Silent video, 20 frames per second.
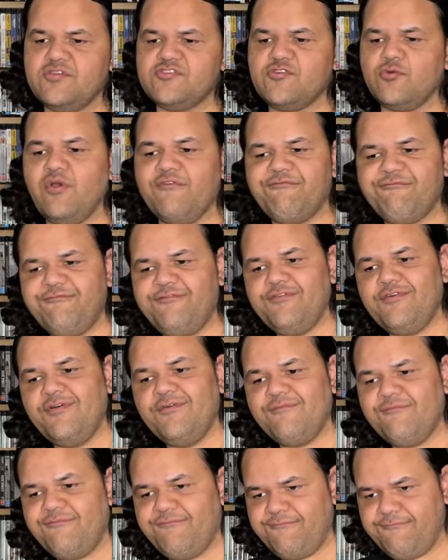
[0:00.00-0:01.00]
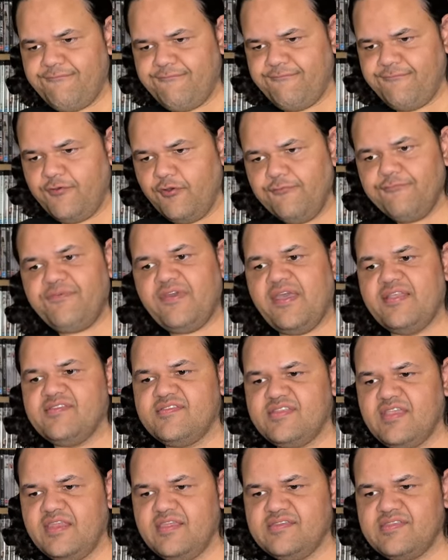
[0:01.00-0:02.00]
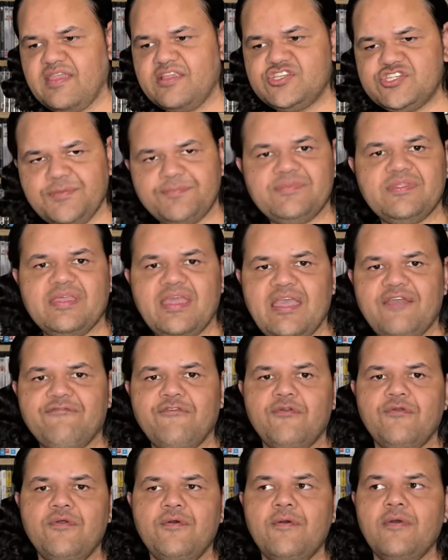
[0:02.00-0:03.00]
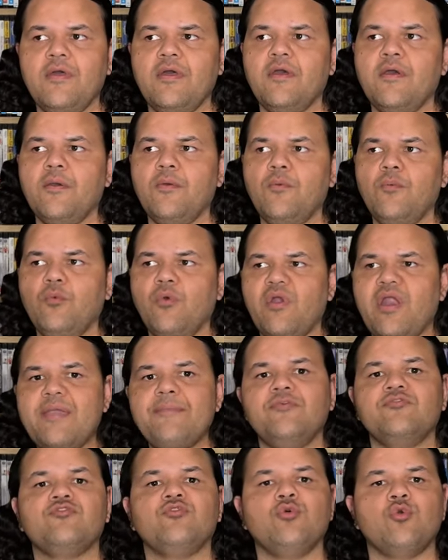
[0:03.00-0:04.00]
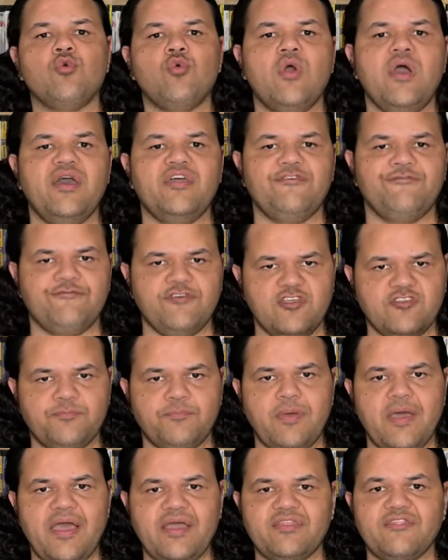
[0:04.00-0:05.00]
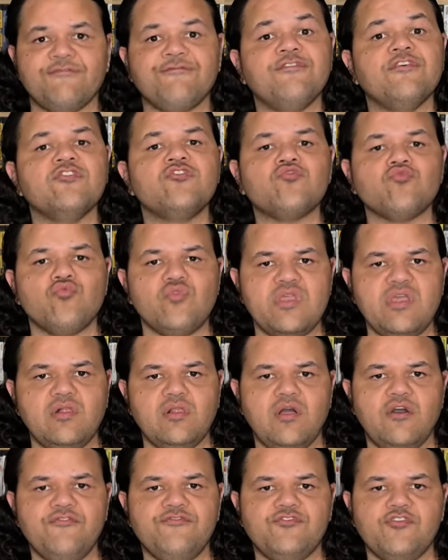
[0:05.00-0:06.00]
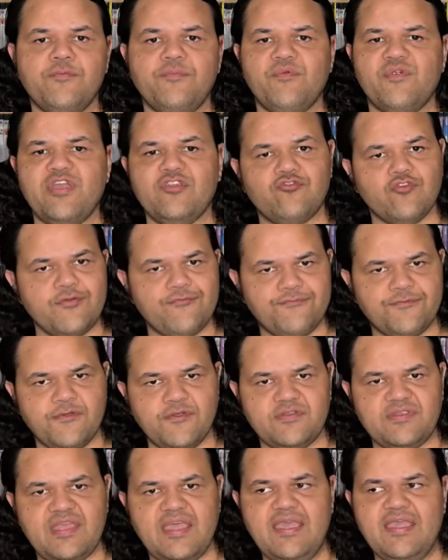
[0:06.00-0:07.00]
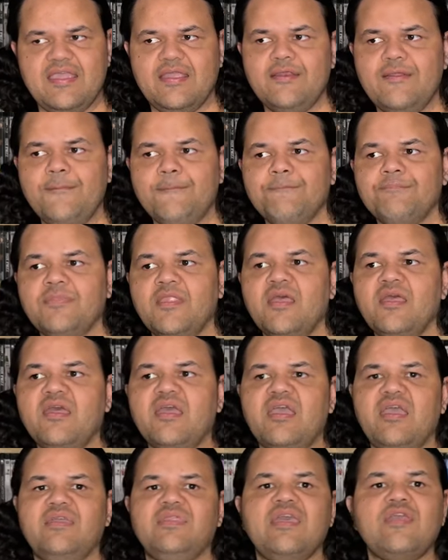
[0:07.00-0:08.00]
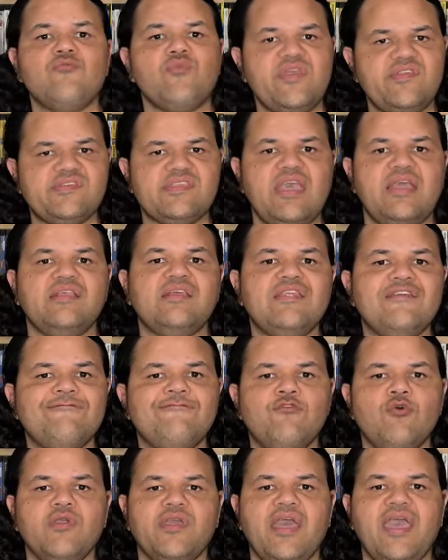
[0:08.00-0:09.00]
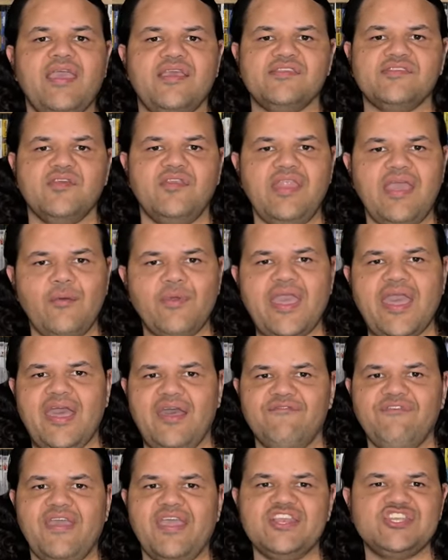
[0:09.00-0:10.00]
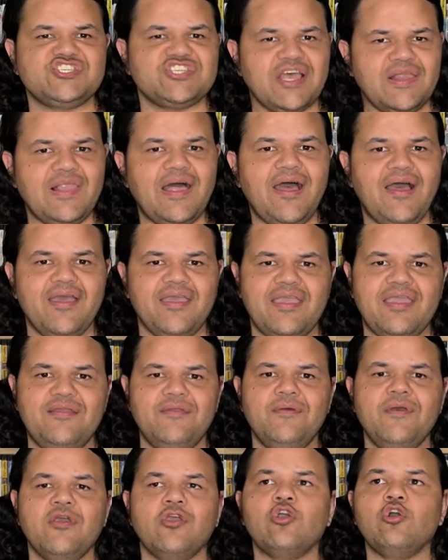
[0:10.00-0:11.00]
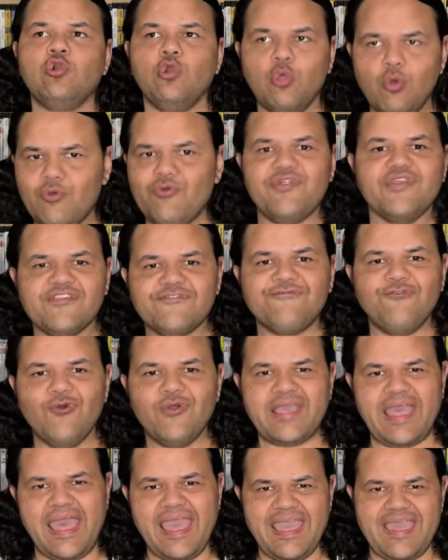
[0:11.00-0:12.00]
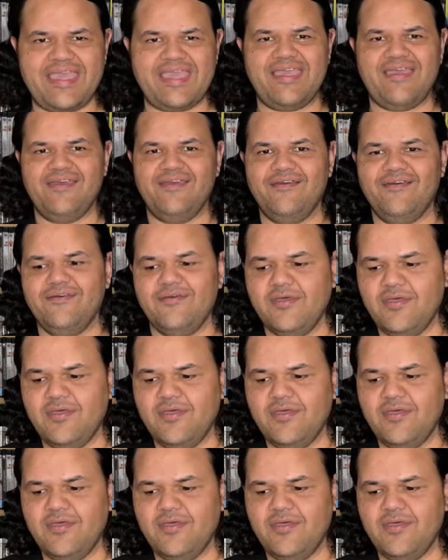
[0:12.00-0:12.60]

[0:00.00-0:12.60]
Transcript: So what film, film fans did is they chipped together, were able to acquire the first part, the first reel of Super Android thirteen, and they rescanned it in four K. So now we have Head Shala in glorious four K.